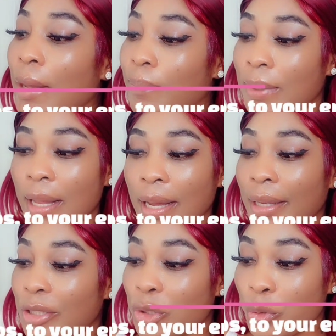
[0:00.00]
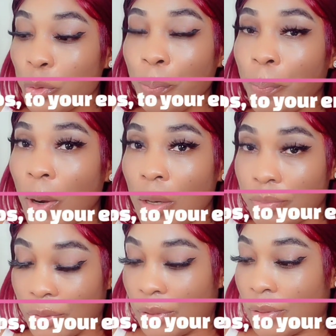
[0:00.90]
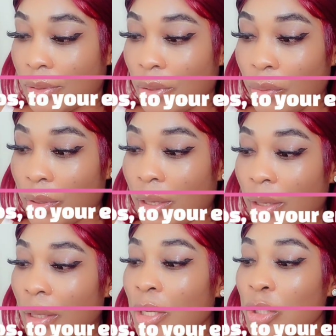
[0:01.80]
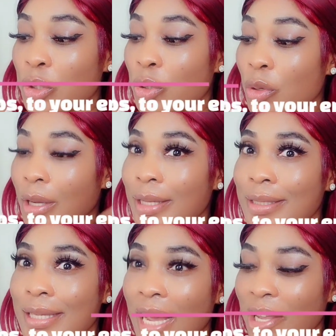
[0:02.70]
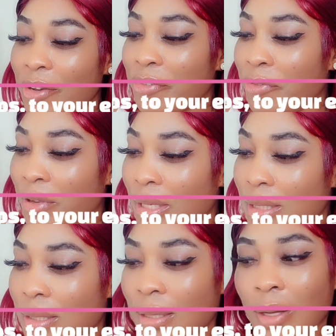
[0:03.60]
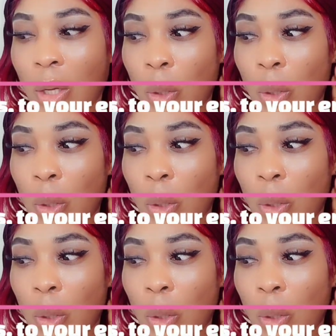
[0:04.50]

apply 2 pumps, okay, to your entire face.